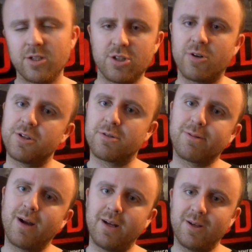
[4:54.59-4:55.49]
Tony
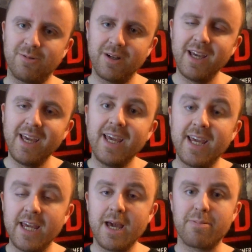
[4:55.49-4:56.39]
Soprano,
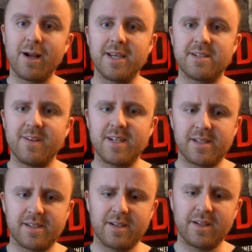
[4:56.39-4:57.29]
he plays
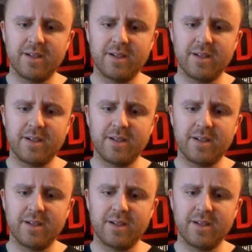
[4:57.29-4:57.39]
this